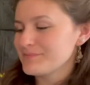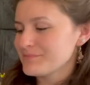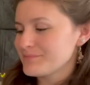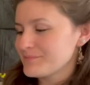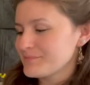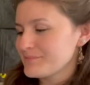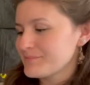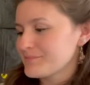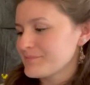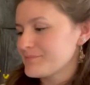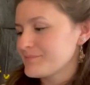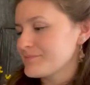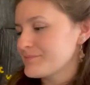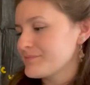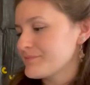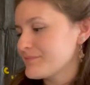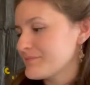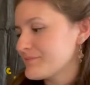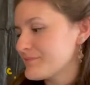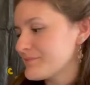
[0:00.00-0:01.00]

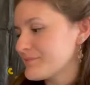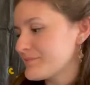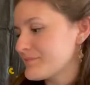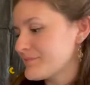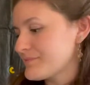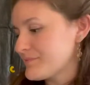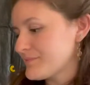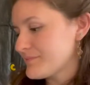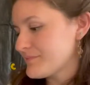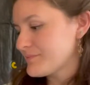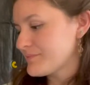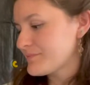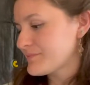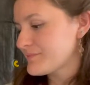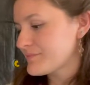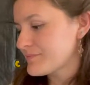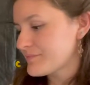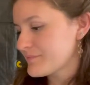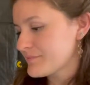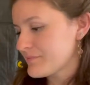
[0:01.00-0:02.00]

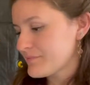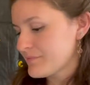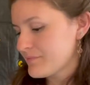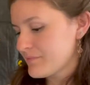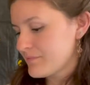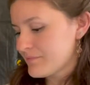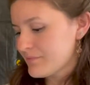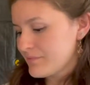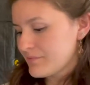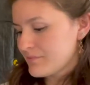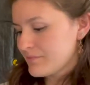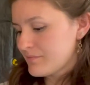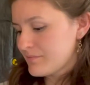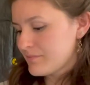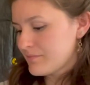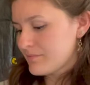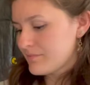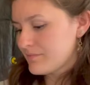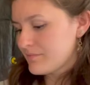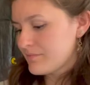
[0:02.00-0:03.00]

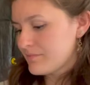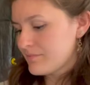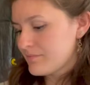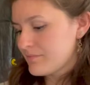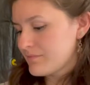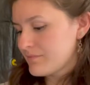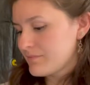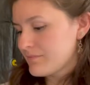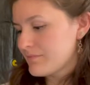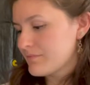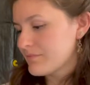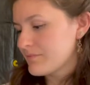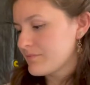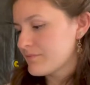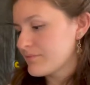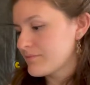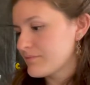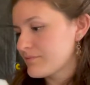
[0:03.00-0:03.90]
[no speech]